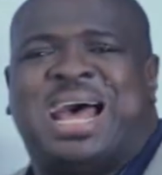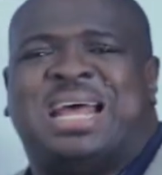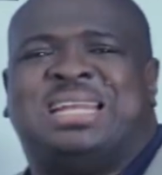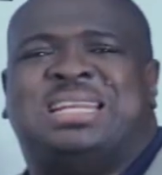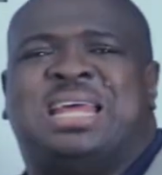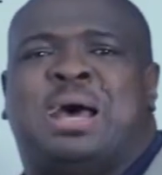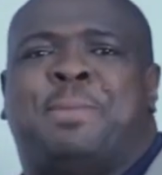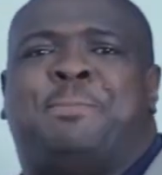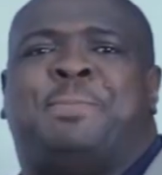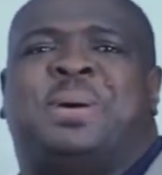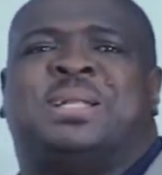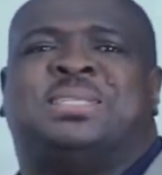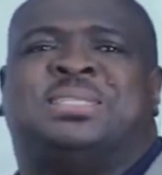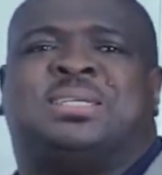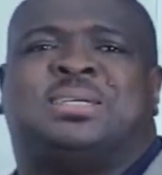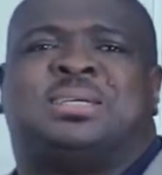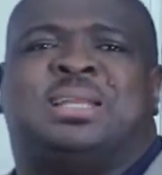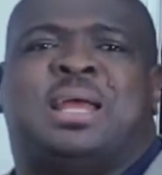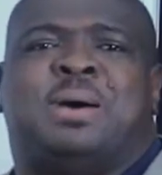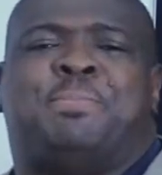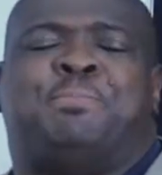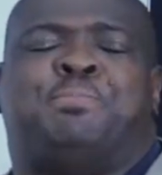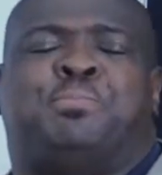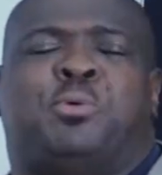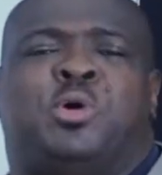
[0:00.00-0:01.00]
at that
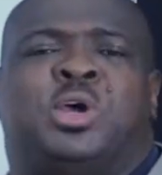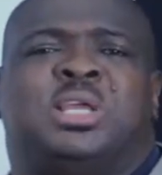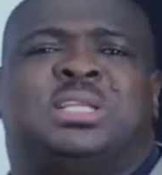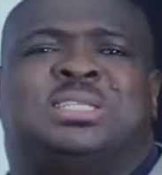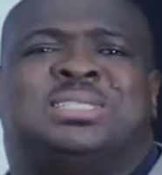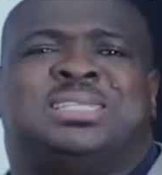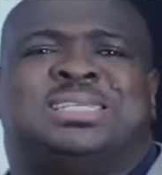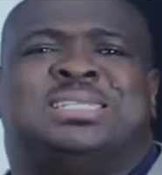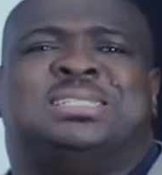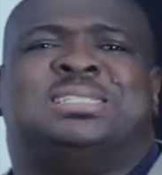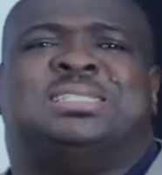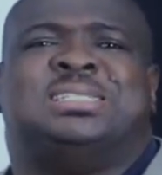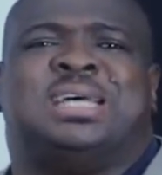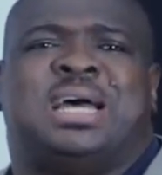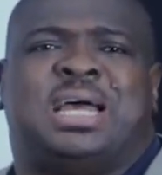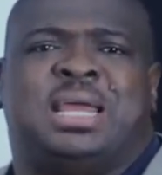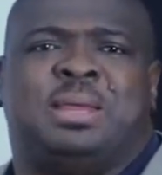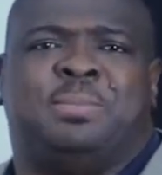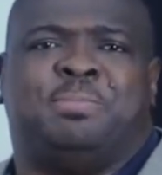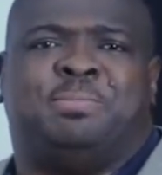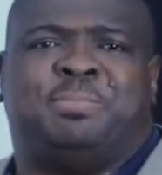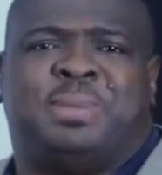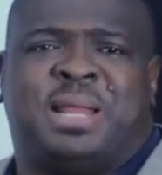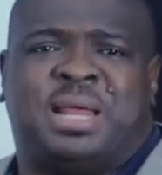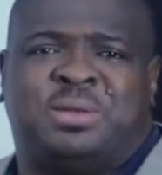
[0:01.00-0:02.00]
particular point in
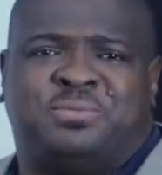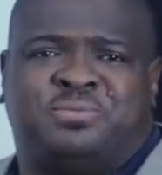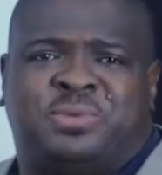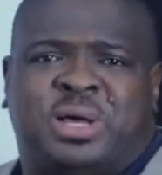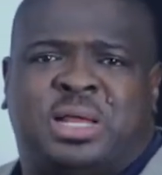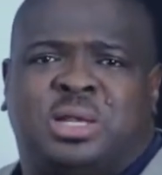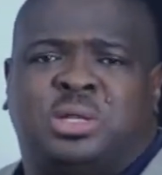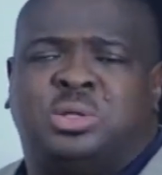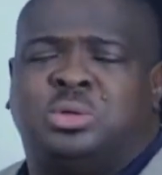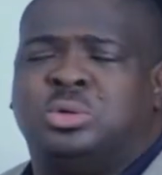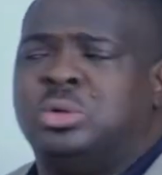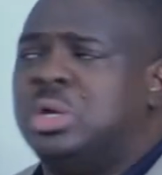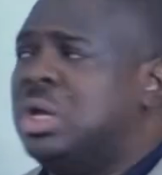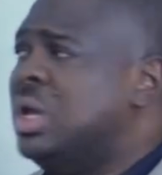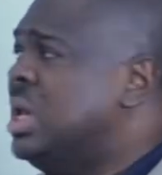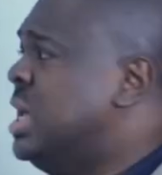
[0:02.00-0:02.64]
time. Planned value